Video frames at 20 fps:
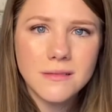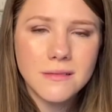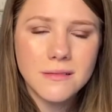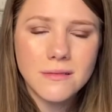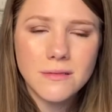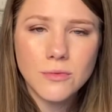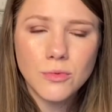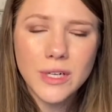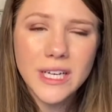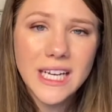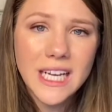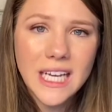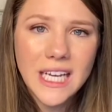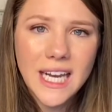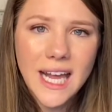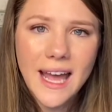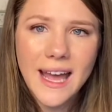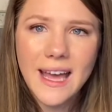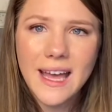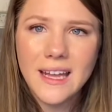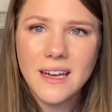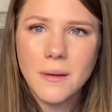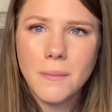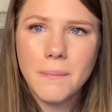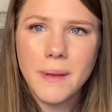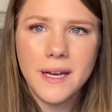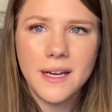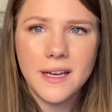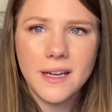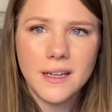read, and
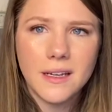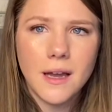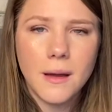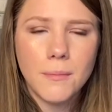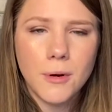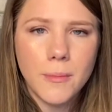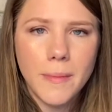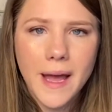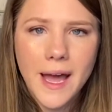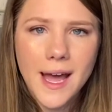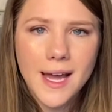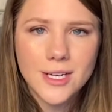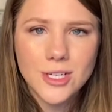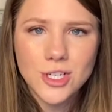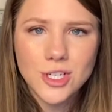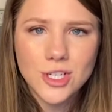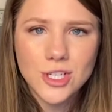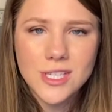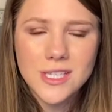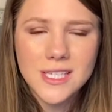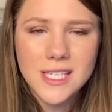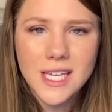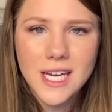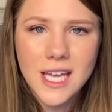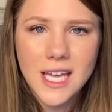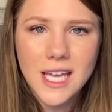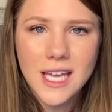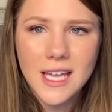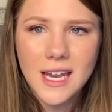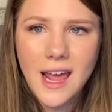Benedict Cumberbatch is in
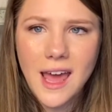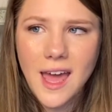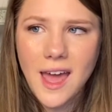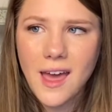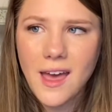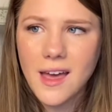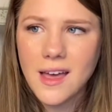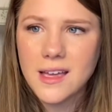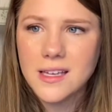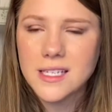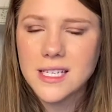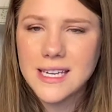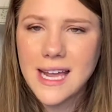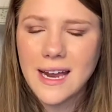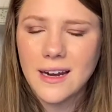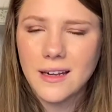it, and Natalie